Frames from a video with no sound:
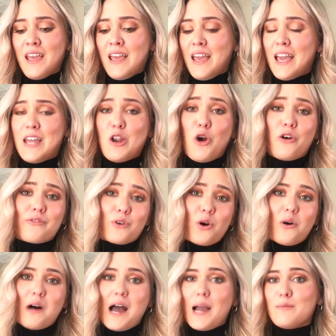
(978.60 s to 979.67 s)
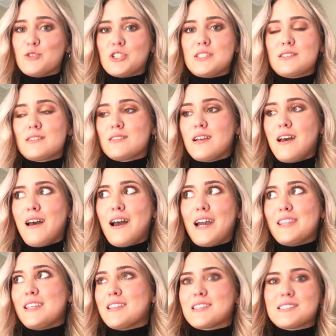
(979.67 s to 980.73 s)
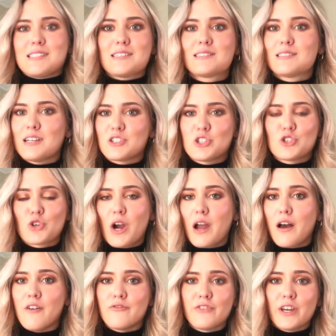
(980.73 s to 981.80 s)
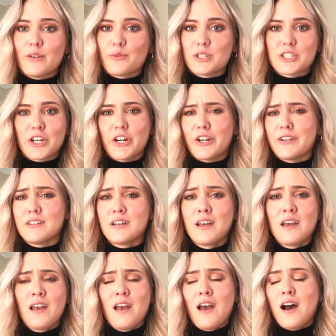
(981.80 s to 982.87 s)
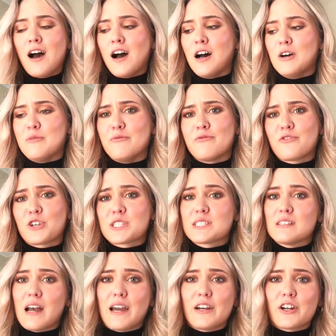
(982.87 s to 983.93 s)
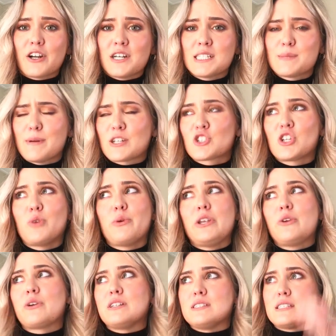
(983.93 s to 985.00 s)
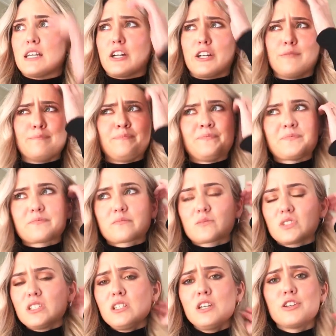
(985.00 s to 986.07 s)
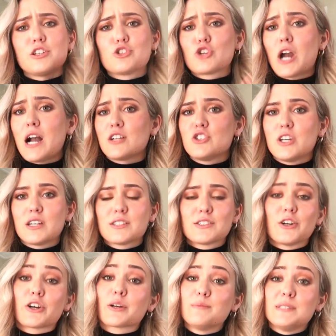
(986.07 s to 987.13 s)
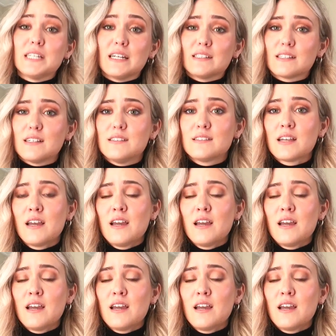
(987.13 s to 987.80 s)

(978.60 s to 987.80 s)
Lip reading: and overall, I think this is such a triumphant return for Snyder, especially when you consider the tragic circumstances